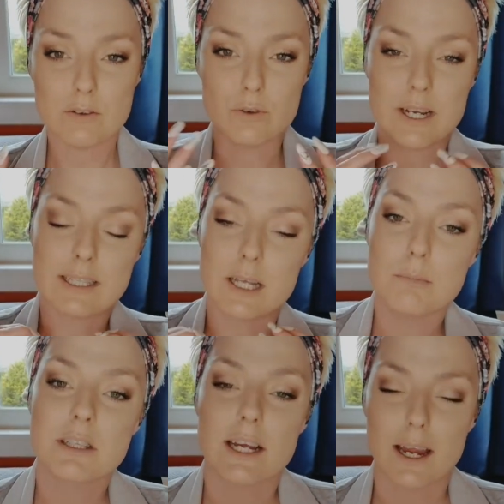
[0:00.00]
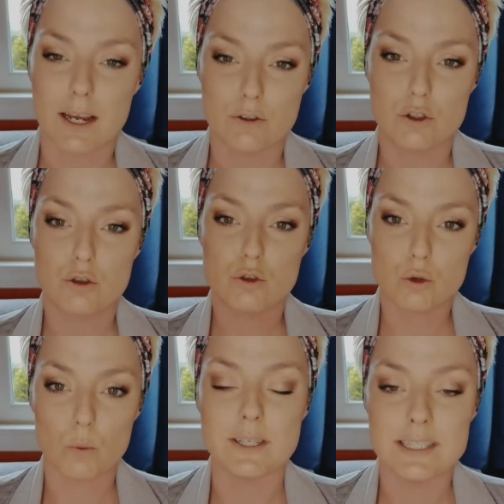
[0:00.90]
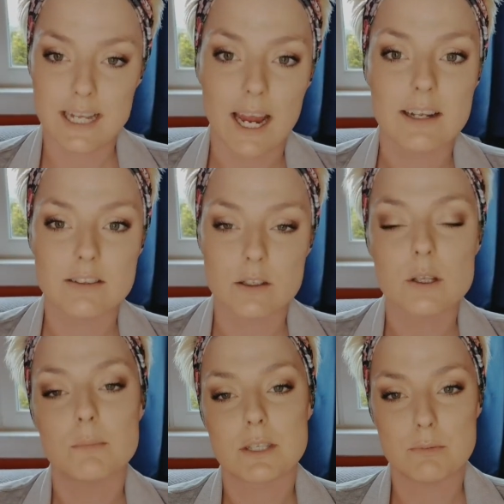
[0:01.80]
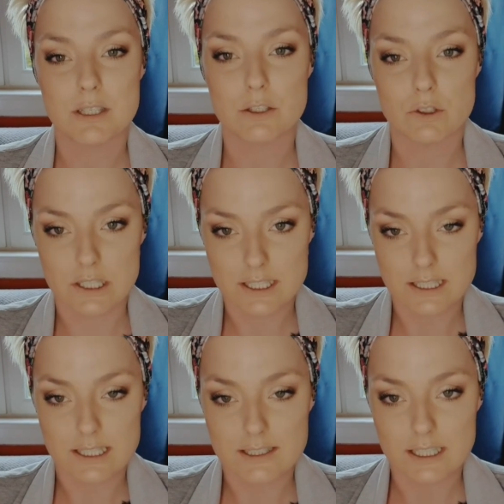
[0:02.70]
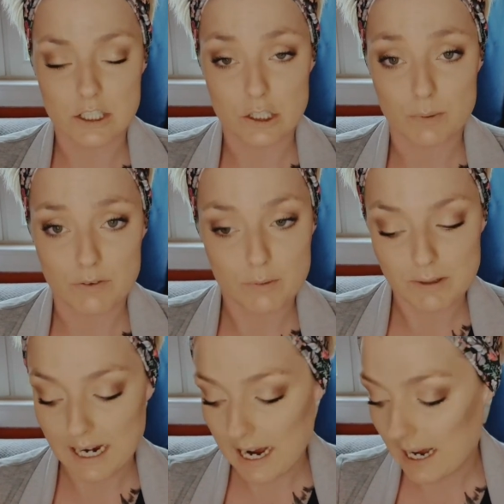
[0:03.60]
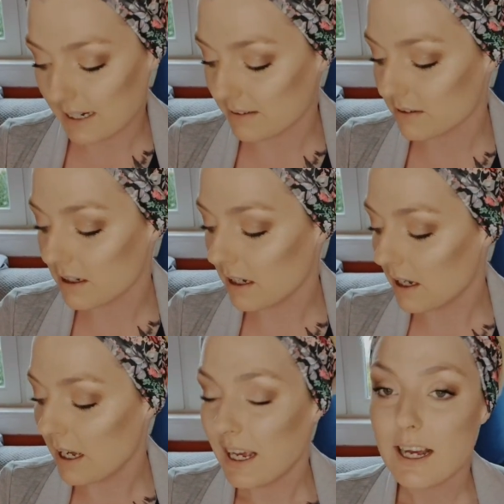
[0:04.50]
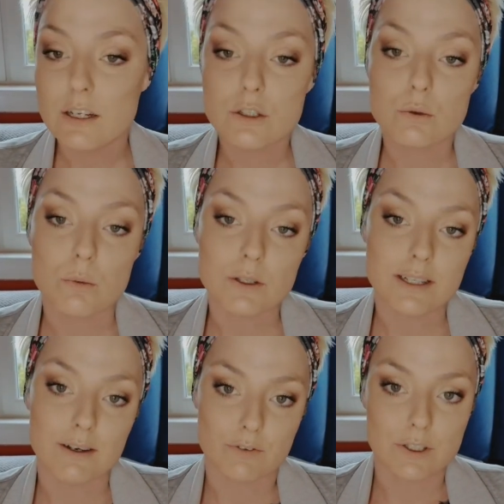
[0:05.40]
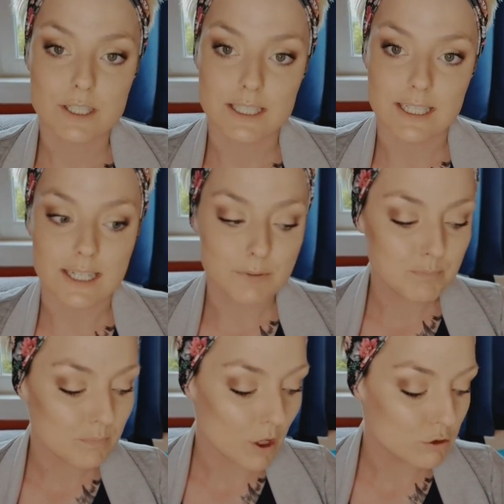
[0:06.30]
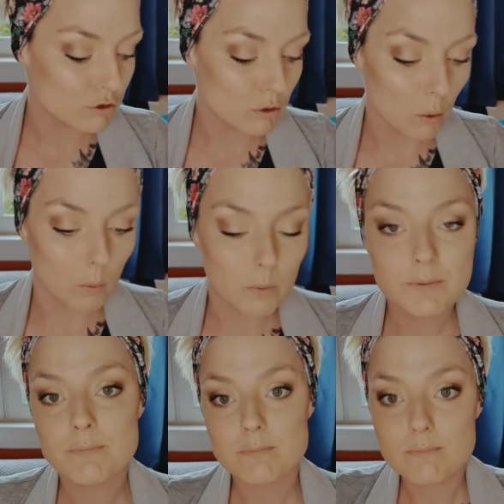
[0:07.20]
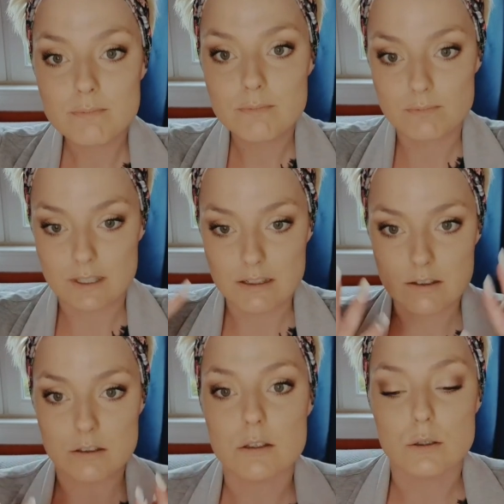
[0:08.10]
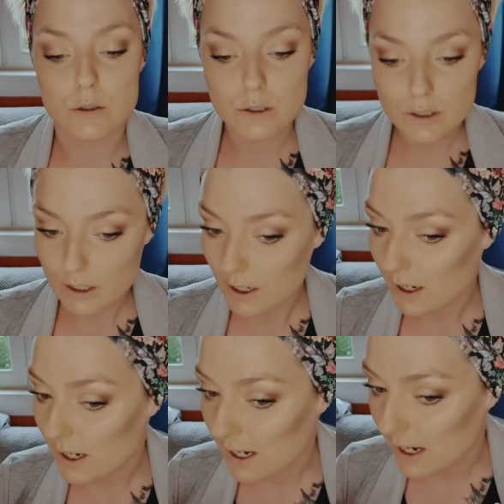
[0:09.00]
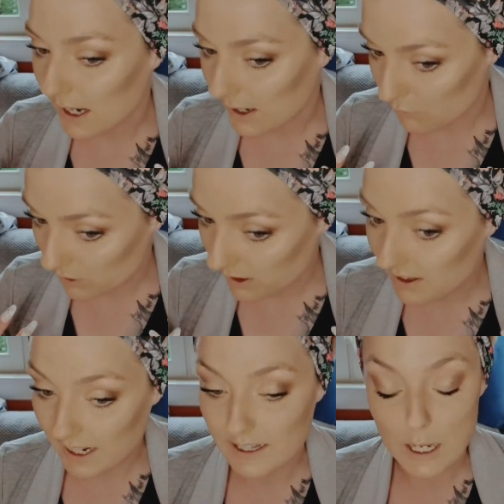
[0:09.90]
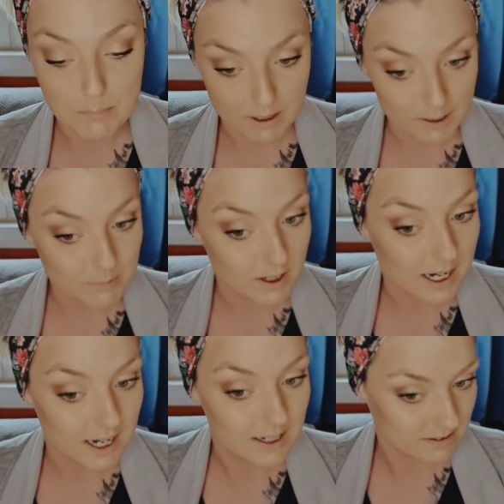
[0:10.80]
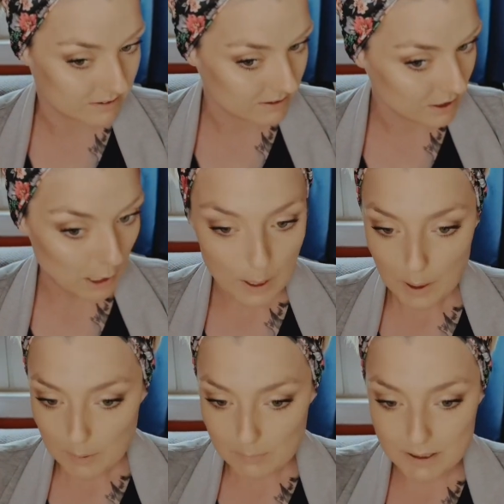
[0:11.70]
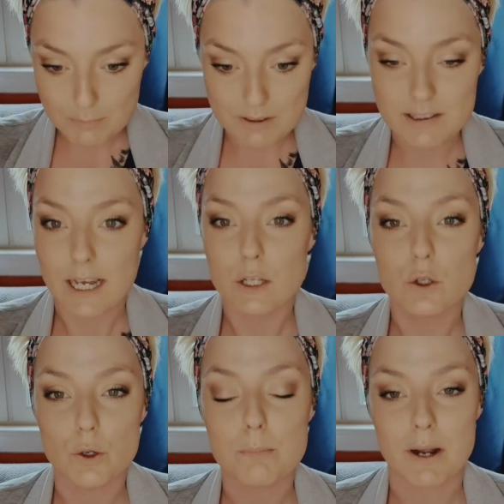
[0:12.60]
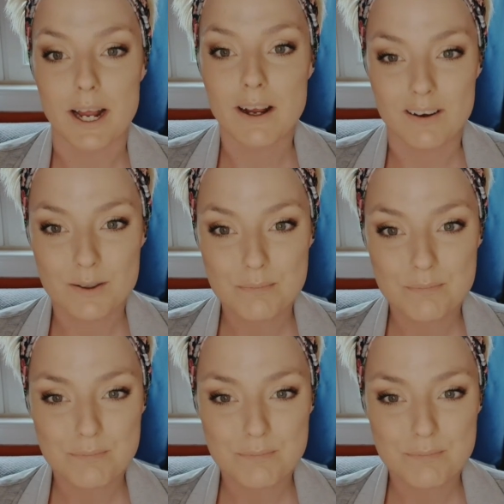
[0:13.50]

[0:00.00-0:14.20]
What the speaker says: red lipstick is so intense that sometimes it can really take the attention away from the eyes. I don't want that for today. So this is the look. I really think that primer has made my skin look brighter.